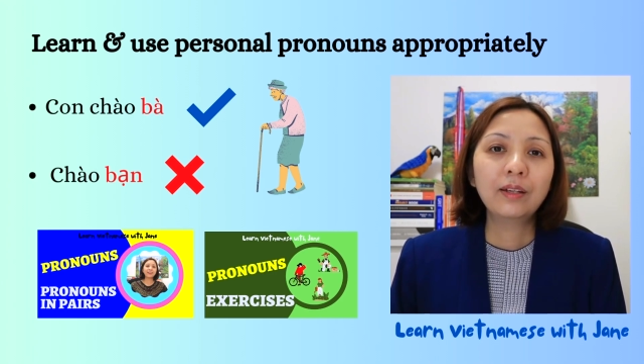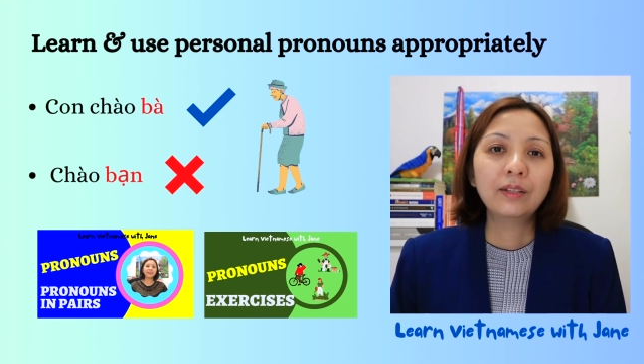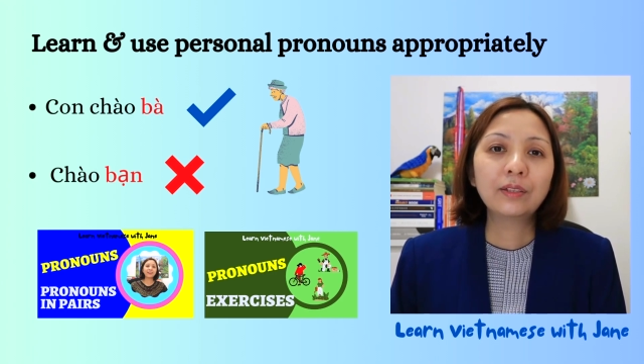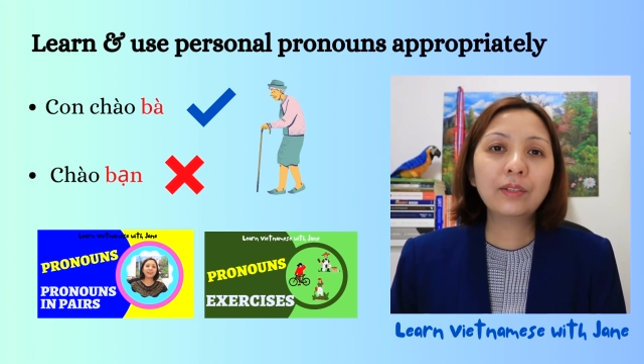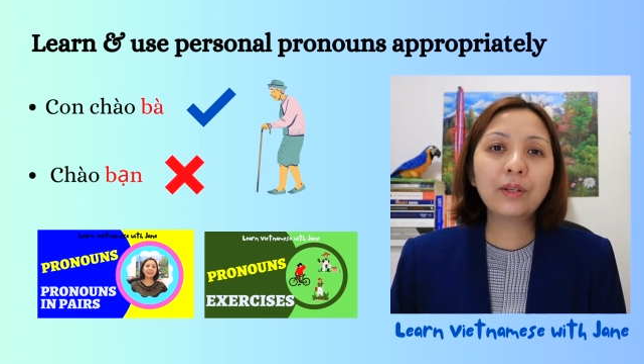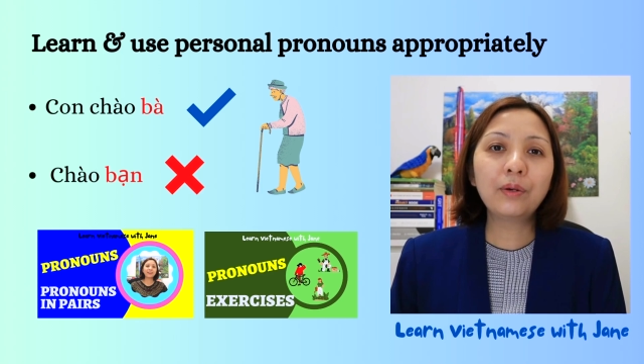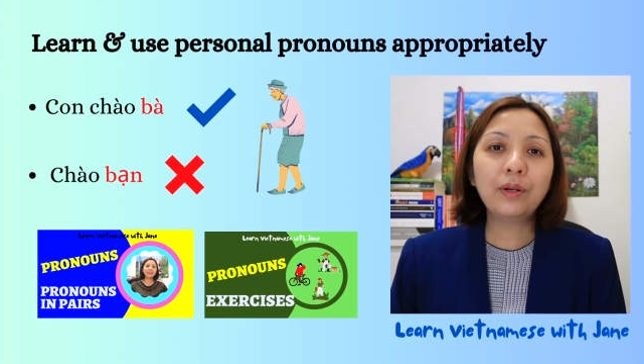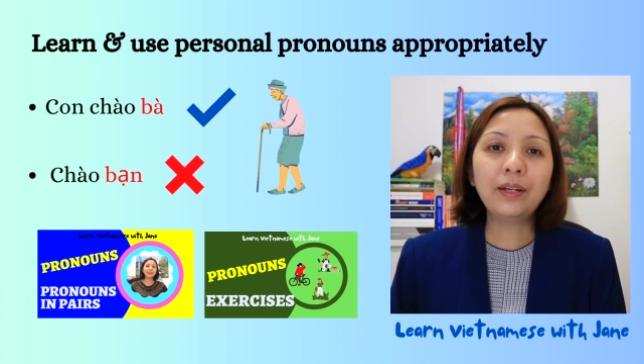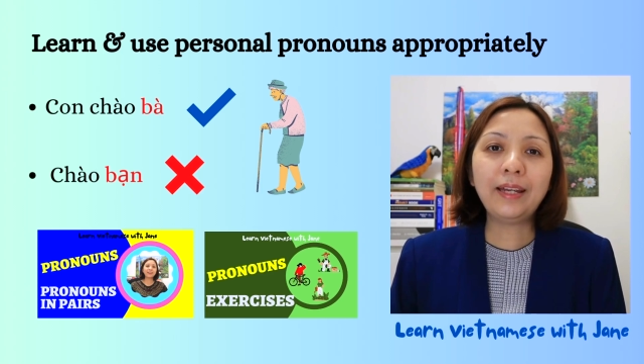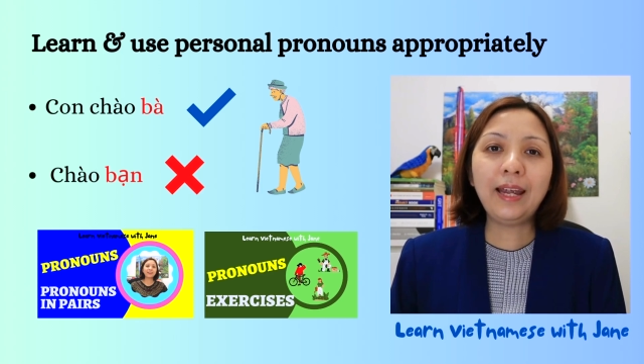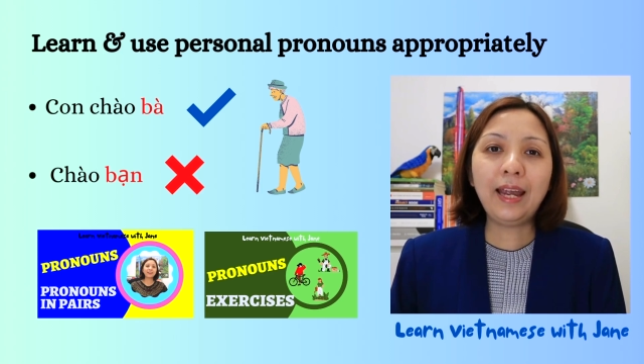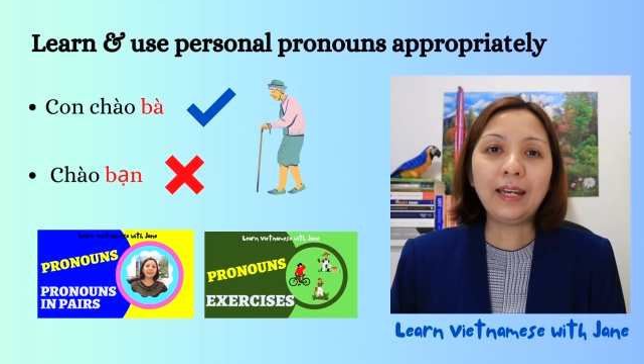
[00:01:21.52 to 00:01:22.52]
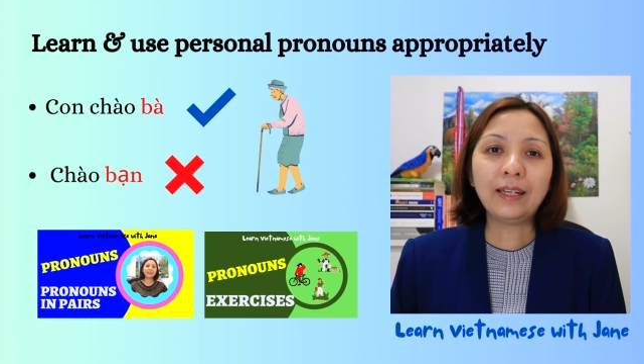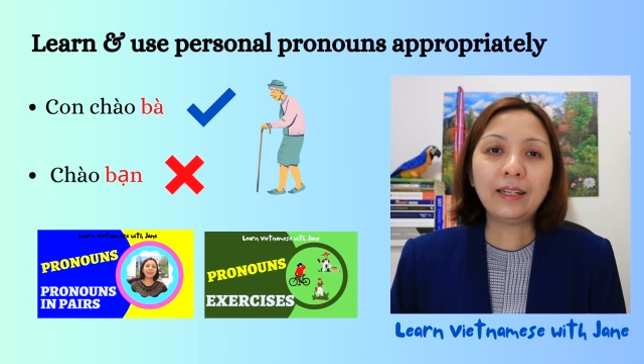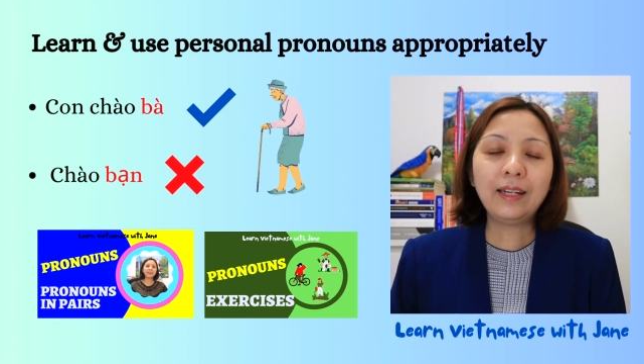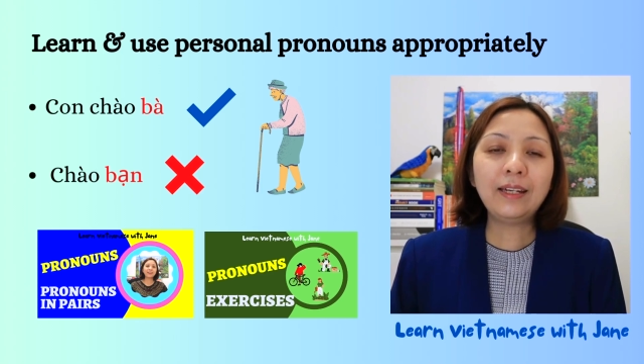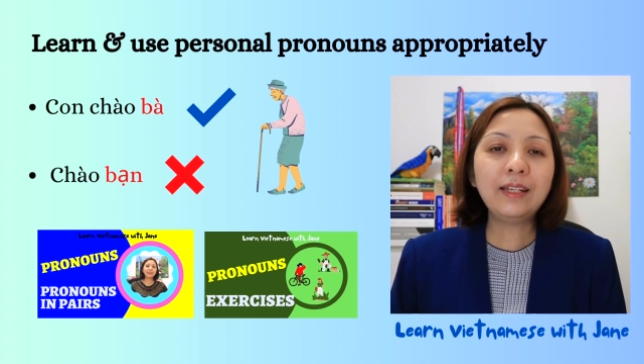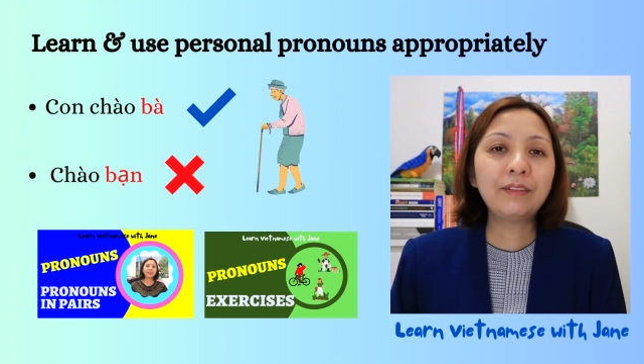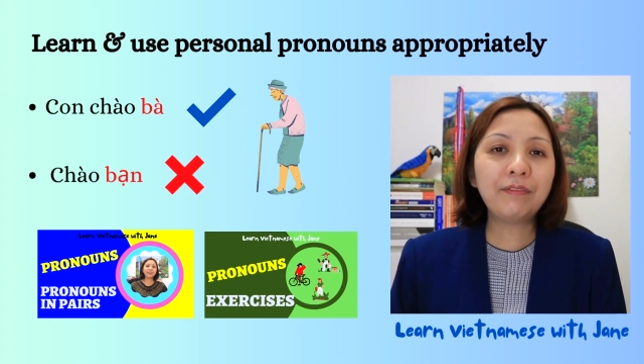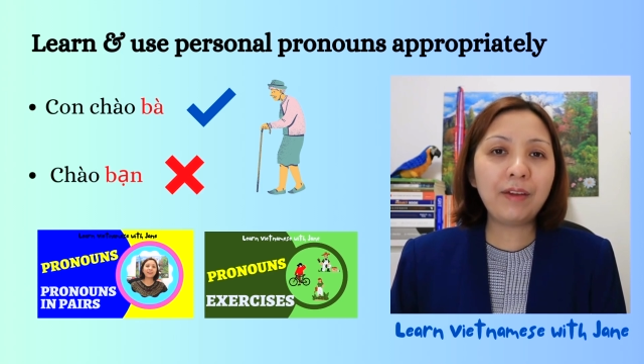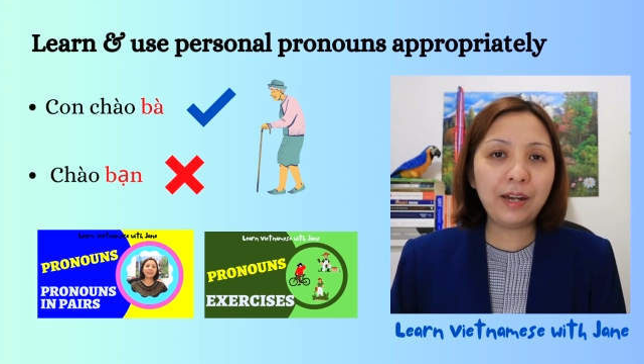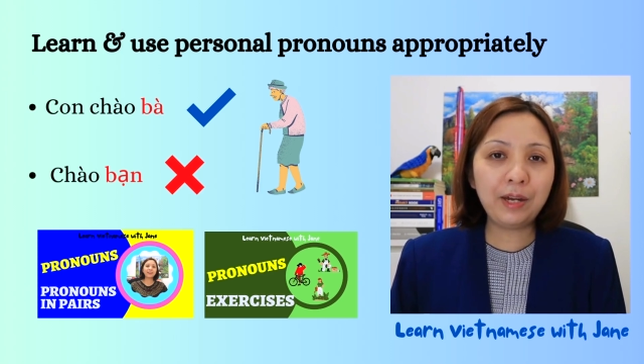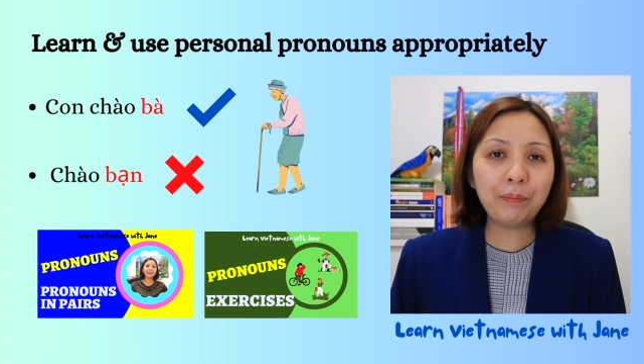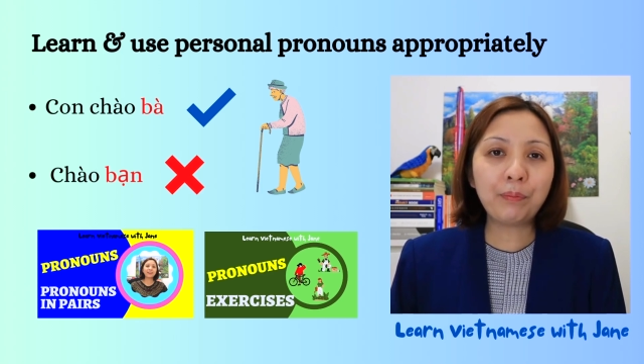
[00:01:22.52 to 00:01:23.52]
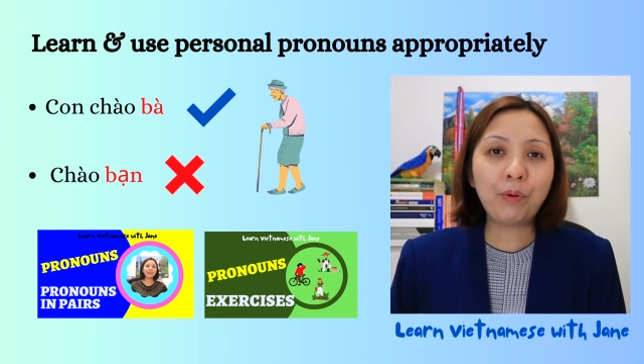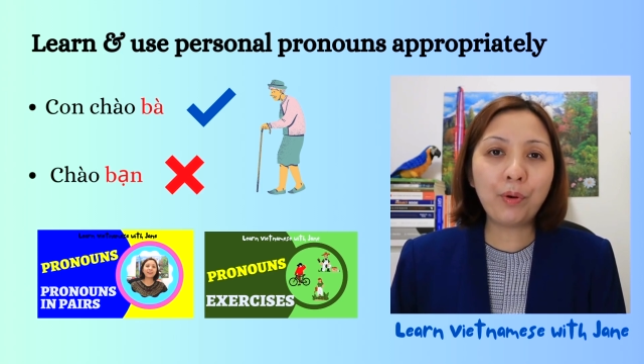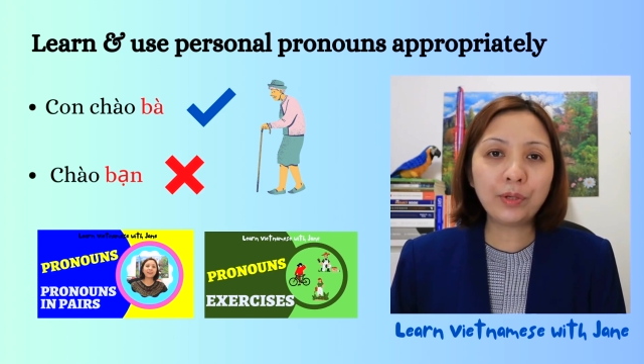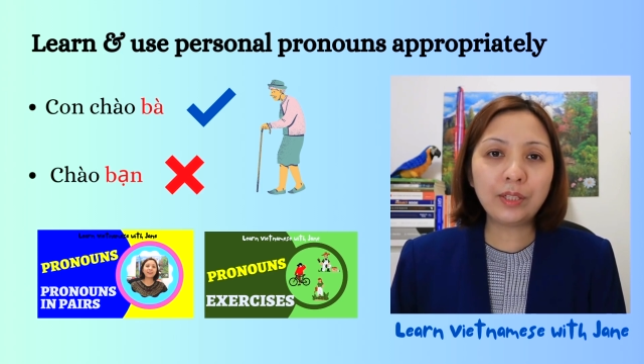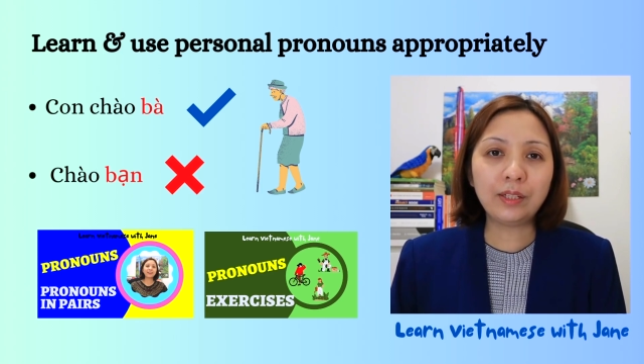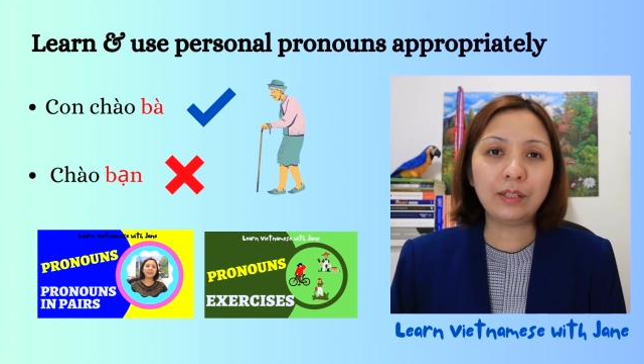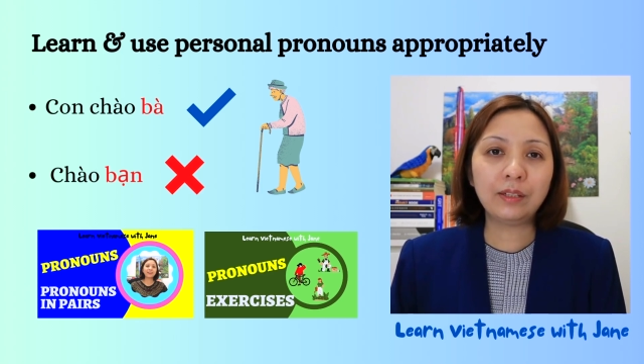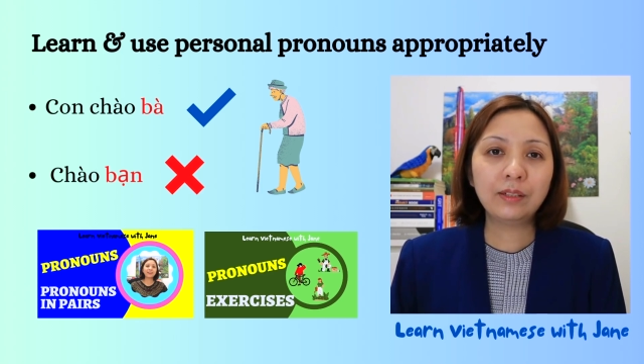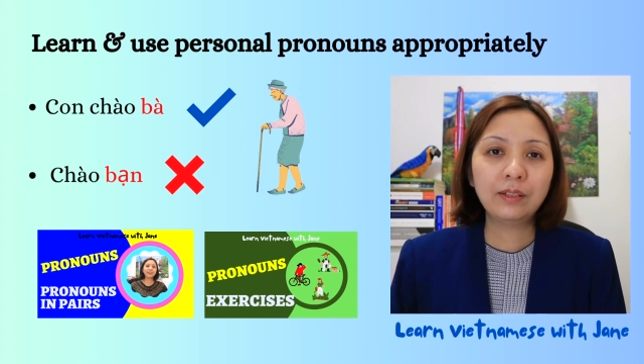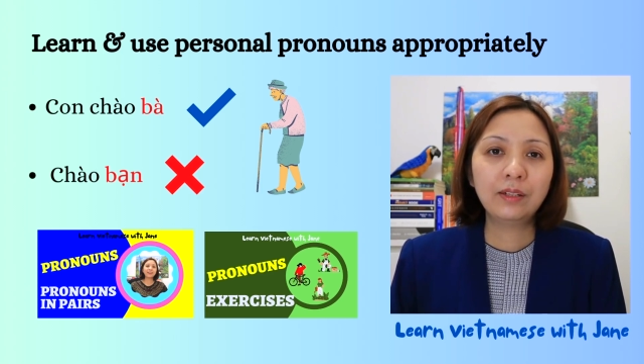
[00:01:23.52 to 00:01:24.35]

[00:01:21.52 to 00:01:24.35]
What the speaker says: So again, it is very important